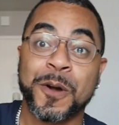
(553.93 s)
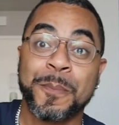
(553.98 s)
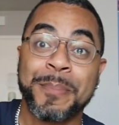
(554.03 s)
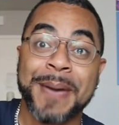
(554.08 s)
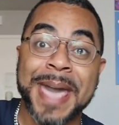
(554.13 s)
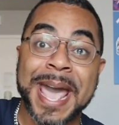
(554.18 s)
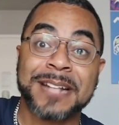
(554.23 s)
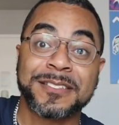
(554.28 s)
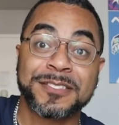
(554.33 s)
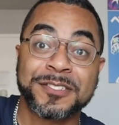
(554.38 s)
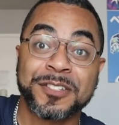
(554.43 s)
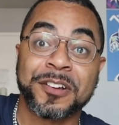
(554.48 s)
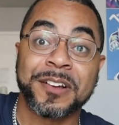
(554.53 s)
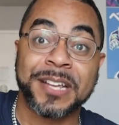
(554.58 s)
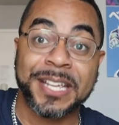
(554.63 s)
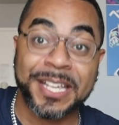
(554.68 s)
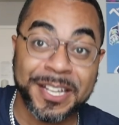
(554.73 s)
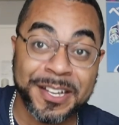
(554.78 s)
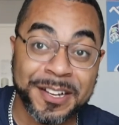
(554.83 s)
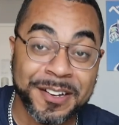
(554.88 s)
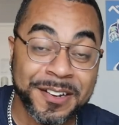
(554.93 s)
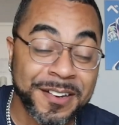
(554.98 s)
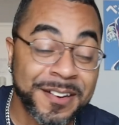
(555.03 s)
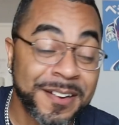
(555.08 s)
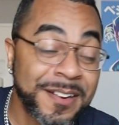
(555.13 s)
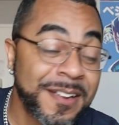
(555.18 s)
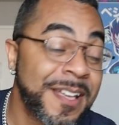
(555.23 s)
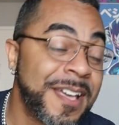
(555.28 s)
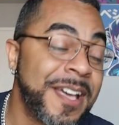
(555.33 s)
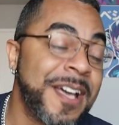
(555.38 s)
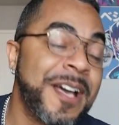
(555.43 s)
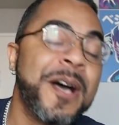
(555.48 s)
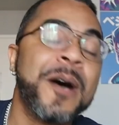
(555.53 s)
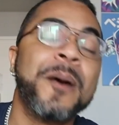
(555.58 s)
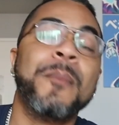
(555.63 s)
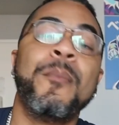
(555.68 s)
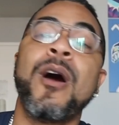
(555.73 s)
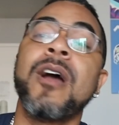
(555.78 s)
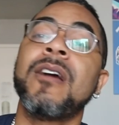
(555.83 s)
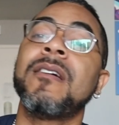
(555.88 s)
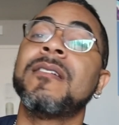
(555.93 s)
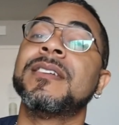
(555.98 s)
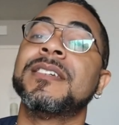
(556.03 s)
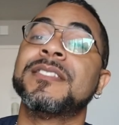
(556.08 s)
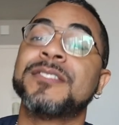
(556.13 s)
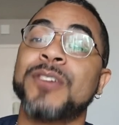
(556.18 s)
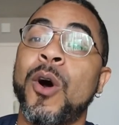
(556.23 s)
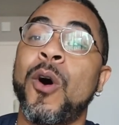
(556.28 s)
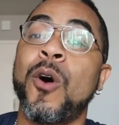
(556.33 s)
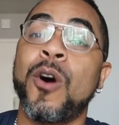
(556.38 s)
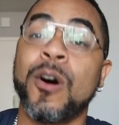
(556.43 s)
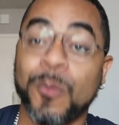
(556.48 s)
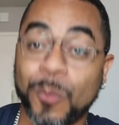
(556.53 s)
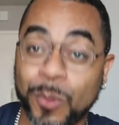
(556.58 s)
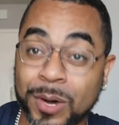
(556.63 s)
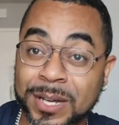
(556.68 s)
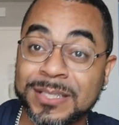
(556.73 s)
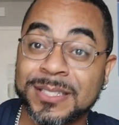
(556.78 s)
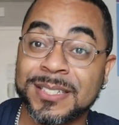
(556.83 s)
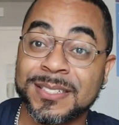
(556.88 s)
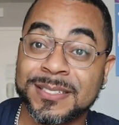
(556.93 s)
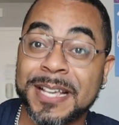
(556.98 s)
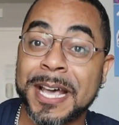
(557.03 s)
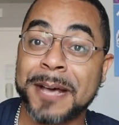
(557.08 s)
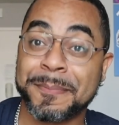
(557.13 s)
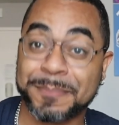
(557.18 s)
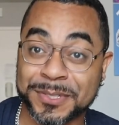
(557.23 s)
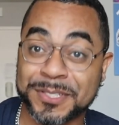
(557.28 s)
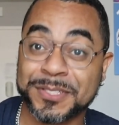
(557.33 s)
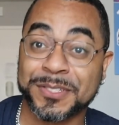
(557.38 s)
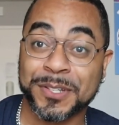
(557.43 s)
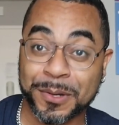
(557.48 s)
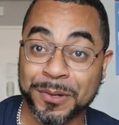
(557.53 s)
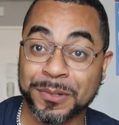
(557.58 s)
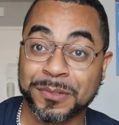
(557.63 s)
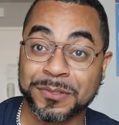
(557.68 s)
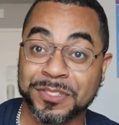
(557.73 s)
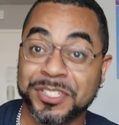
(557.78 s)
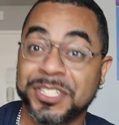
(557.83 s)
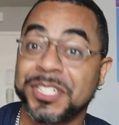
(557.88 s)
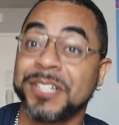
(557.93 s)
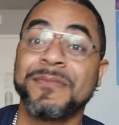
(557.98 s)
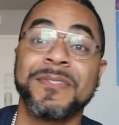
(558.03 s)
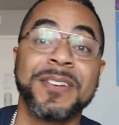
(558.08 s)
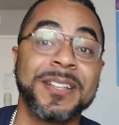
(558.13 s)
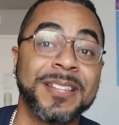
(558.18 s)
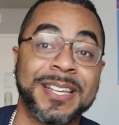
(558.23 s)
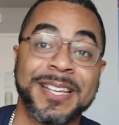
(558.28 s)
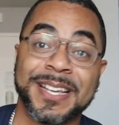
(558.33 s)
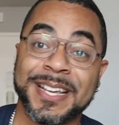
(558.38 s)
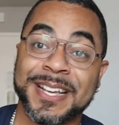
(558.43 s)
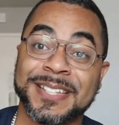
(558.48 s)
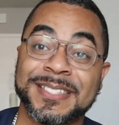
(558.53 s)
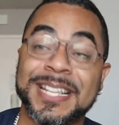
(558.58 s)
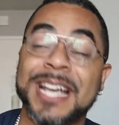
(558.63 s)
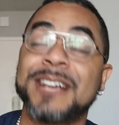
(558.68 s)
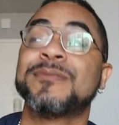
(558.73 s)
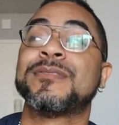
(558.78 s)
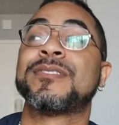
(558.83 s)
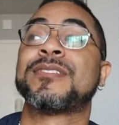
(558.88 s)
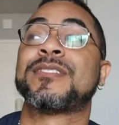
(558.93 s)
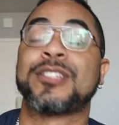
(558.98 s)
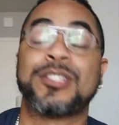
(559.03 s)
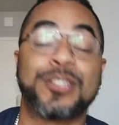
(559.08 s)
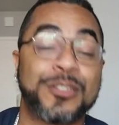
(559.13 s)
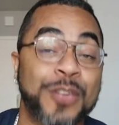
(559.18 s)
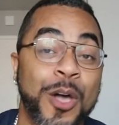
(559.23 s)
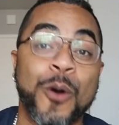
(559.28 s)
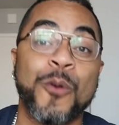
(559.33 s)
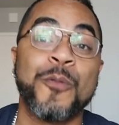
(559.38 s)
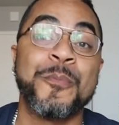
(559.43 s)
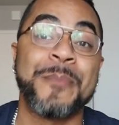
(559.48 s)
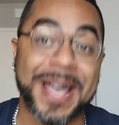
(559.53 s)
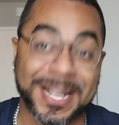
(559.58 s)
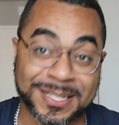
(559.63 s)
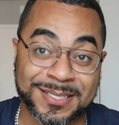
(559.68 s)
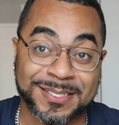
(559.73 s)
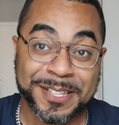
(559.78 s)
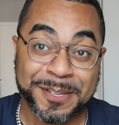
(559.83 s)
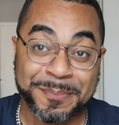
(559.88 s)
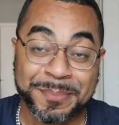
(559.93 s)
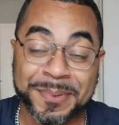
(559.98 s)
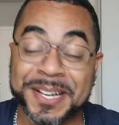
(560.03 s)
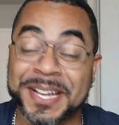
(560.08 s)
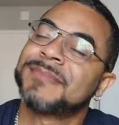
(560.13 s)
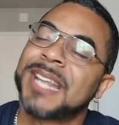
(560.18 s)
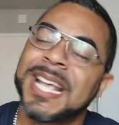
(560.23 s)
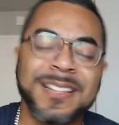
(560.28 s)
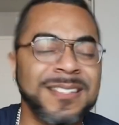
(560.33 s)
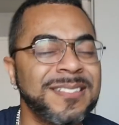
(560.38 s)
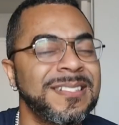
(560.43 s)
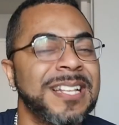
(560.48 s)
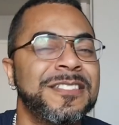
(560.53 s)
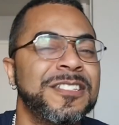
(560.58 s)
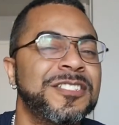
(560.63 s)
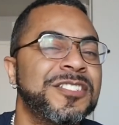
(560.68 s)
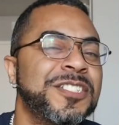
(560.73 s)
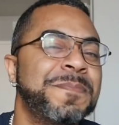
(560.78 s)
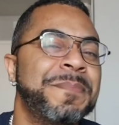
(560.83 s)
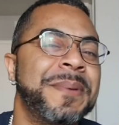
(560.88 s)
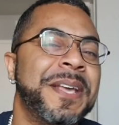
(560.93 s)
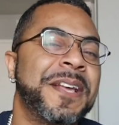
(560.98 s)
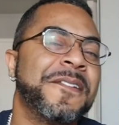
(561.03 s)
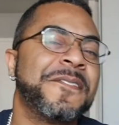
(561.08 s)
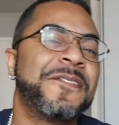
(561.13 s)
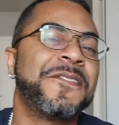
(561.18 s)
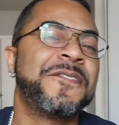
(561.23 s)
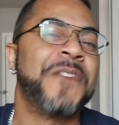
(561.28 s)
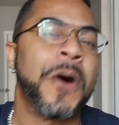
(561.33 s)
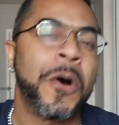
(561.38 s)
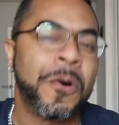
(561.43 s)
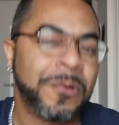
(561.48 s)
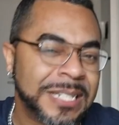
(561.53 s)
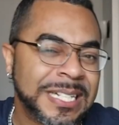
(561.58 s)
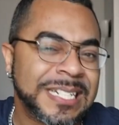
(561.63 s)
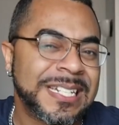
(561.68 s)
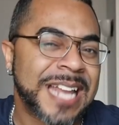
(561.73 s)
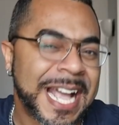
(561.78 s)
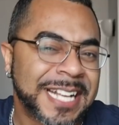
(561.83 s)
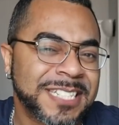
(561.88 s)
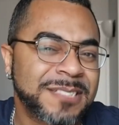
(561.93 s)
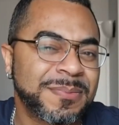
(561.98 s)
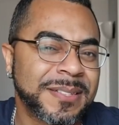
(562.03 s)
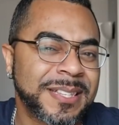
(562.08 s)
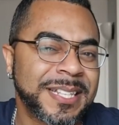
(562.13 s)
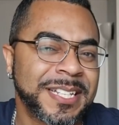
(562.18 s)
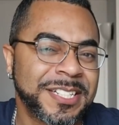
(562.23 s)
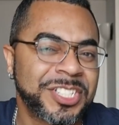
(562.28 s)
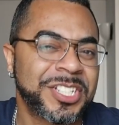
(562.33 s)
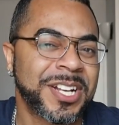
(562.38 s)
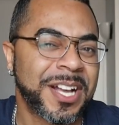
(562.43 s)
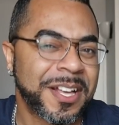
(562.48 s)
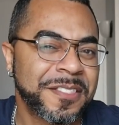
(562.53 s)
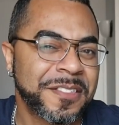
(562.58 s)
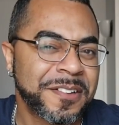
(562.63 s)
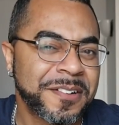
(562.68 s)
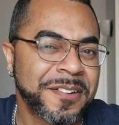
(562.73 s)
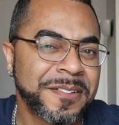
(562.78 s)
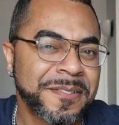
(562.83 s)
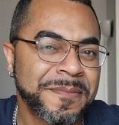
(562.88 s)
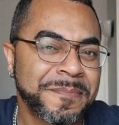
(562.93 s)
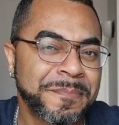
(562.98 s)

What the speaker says: pats her ear. Margaret is on one this episode. She really is. That was so messy. But it looks like they're just being phony nice with each other.